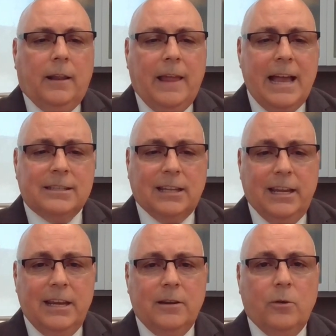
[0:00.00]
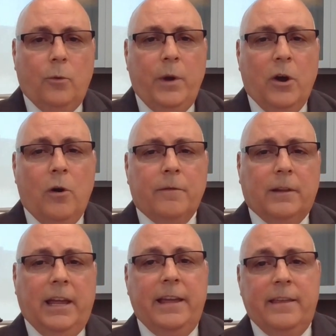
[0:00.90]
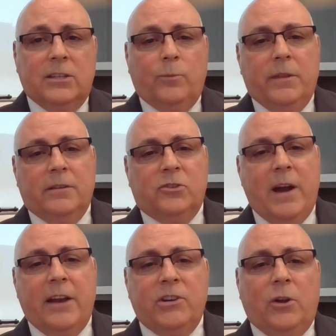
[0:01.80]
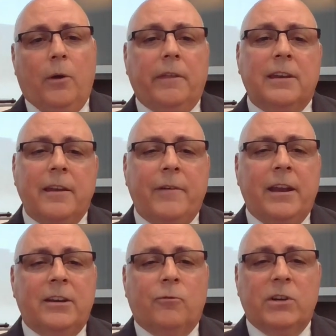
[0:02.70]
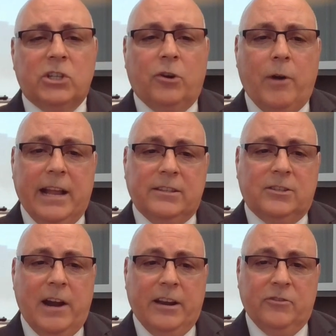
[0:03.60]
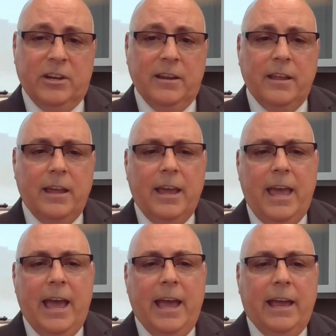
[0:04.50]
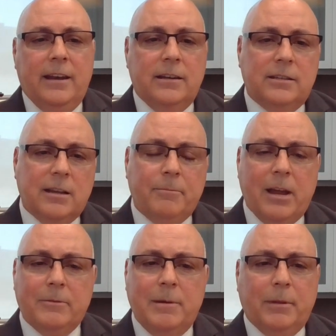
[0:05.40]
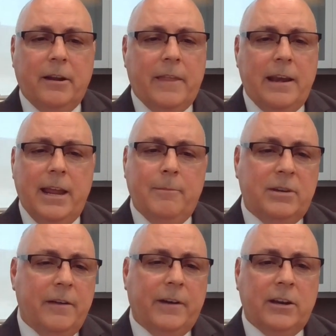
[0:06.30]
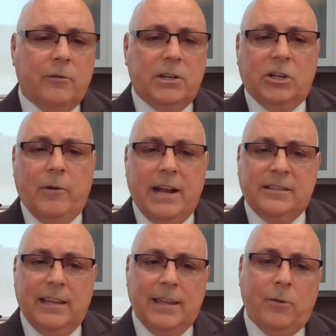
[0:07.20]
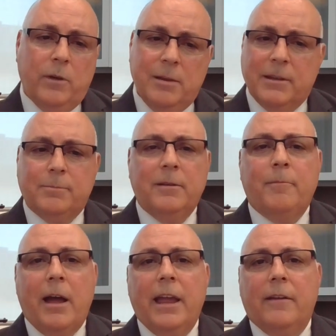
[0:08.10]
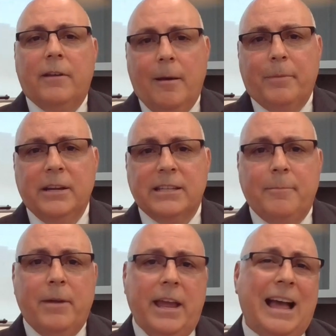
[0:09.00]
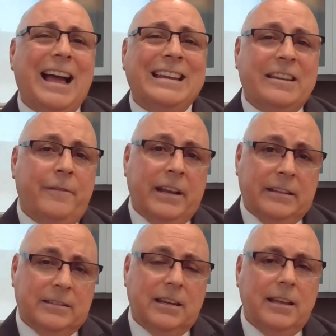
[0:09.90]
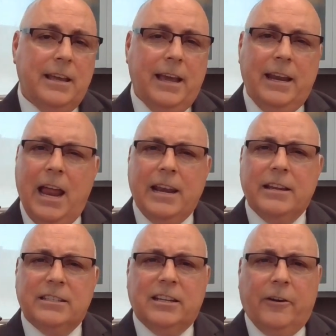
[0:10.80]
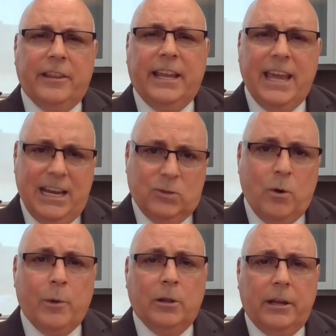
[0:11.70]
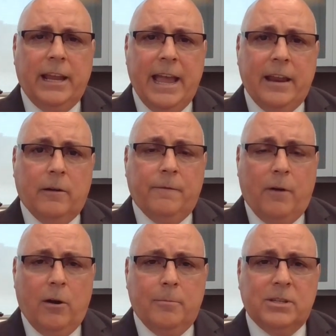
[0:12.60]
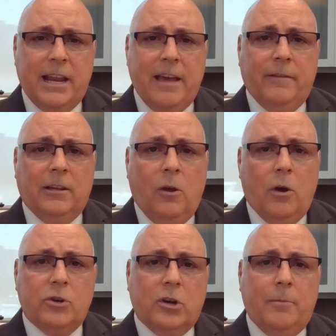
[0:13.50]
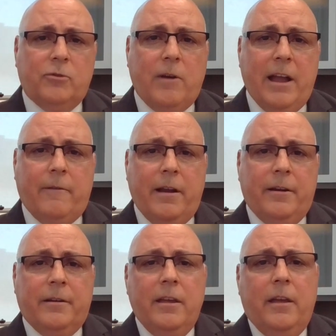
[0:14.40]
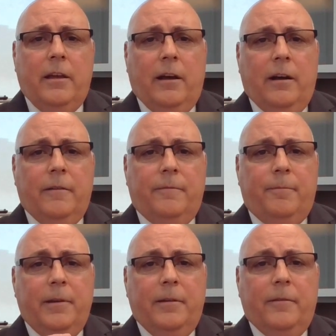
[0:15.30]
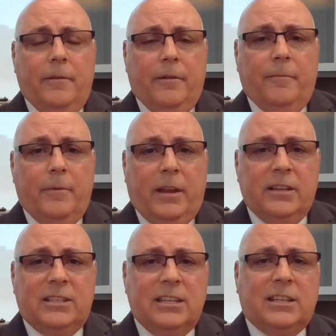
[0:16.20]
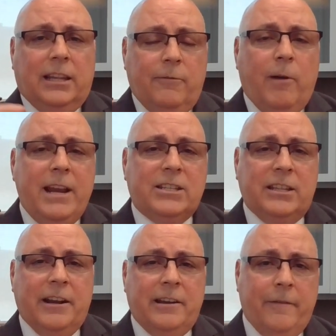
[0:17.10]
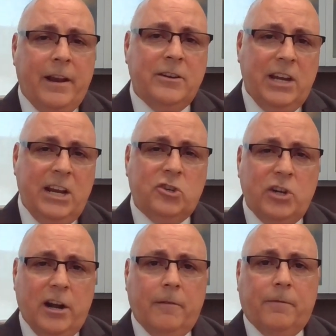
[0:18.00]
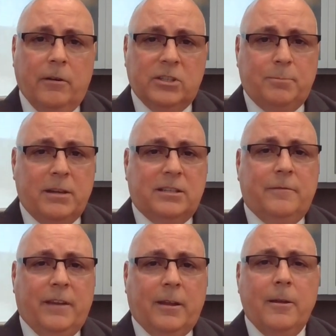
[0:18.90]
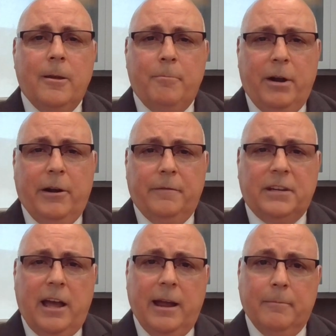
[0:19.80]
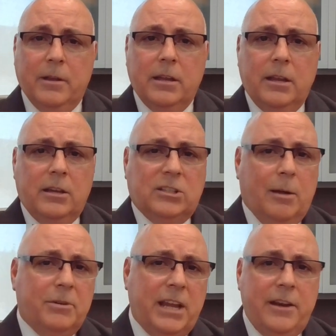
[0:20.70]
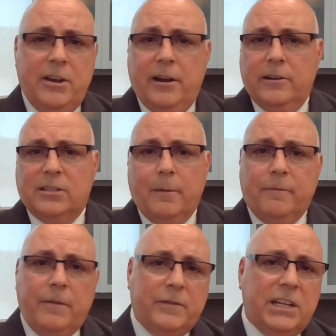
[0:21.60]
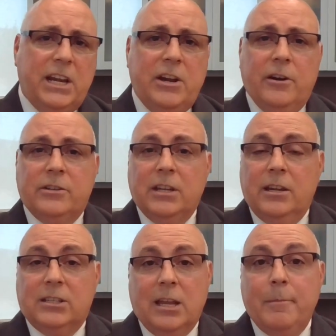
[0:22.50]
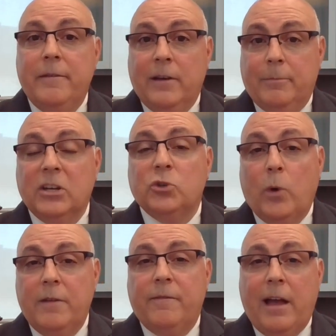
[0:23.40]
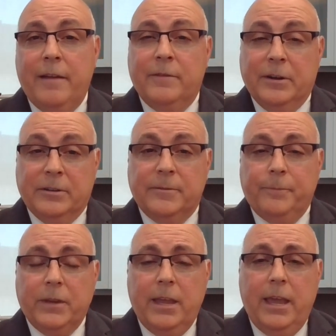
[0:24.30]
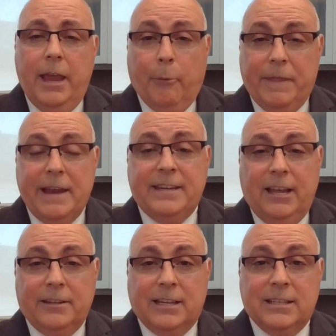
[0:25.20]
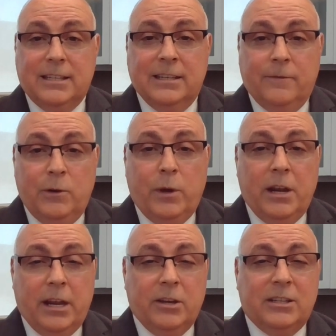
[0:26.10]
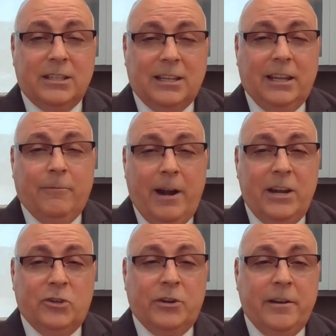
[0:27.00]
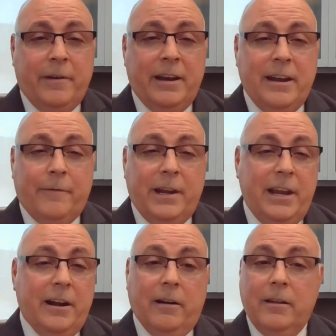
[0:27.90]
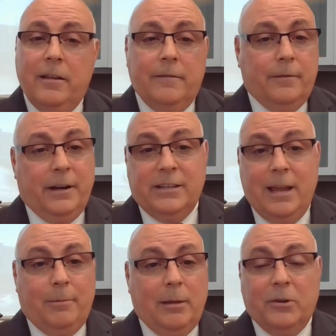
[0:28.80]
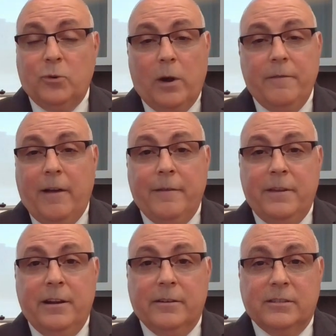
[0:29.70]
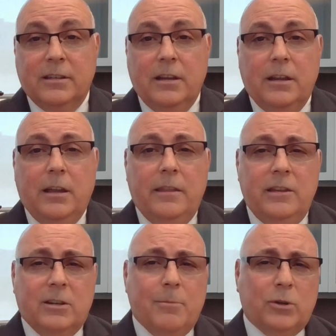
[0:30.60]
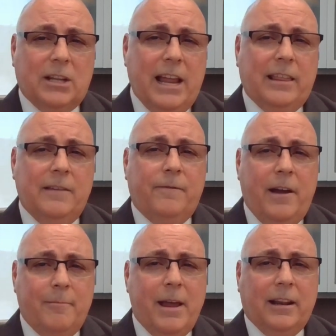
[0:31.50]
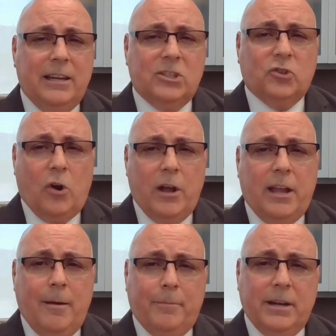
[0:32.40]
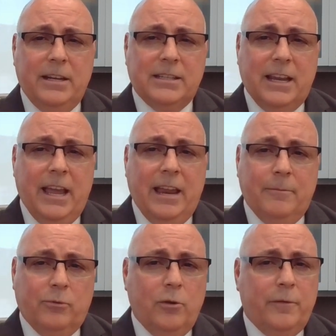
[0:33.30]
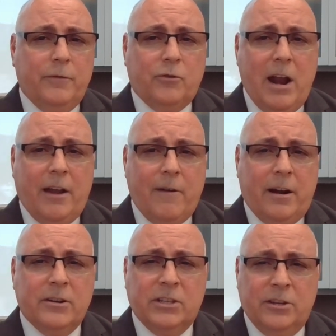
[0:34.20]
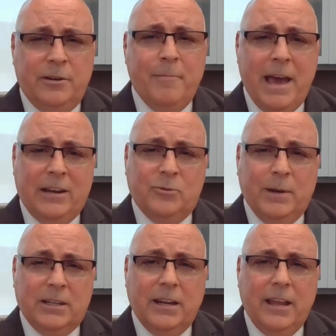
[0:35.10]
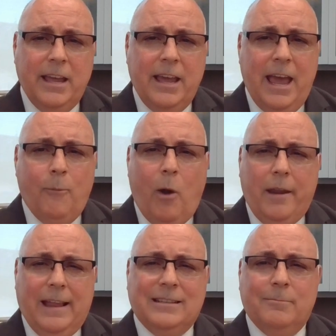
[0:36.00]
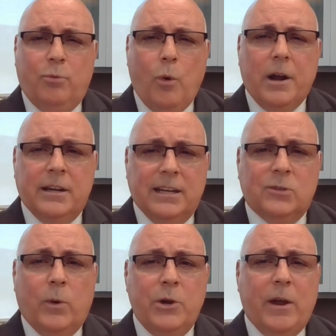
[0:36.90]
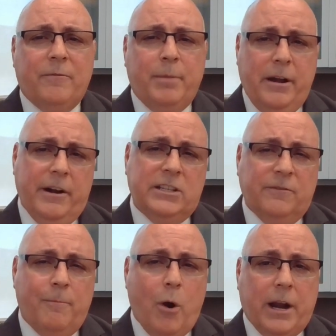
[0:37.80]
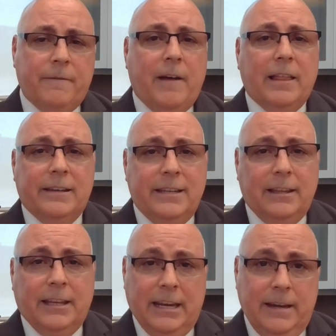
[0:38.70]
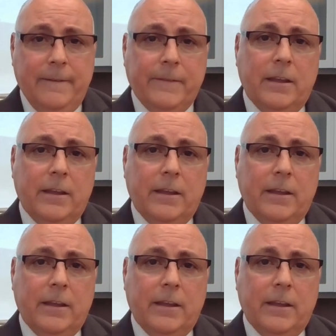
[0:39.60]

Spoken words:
Lastly, we overlay this with a strategy called the dividend aristocrat strategy. And sometimes people hear that name, dividend aristocrats, and they think, well, you must be buying companies that pay high dividends. And not necessarily the case. What we're looking at are firms that have a long term track record of consistently raising their dividend each year for a specific period of time. Some 10 years, some 15 years, some even up to 25 years. And what that tells us is if you can consistently raise your dividend every year, for example, up to 25 years, these are most likely fundamentally strong companies and proven track records and good management. And why that's important is when you have periods of market volatility,